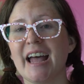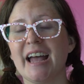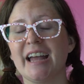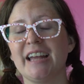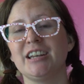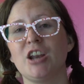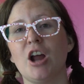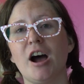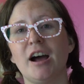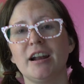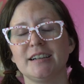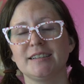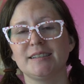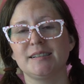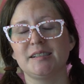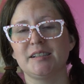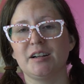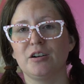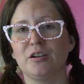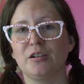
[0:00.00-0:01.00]
and not
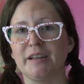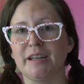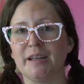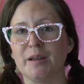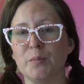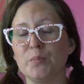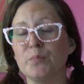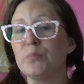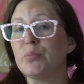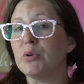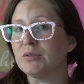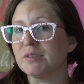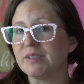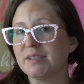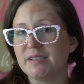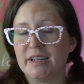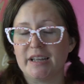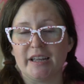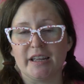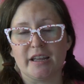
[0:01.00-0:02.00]
necessarily
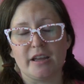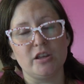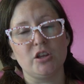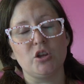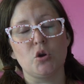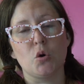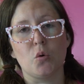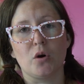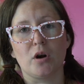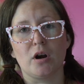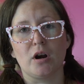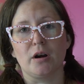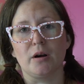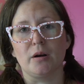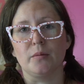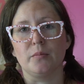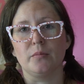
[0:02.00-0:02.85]
prestiging your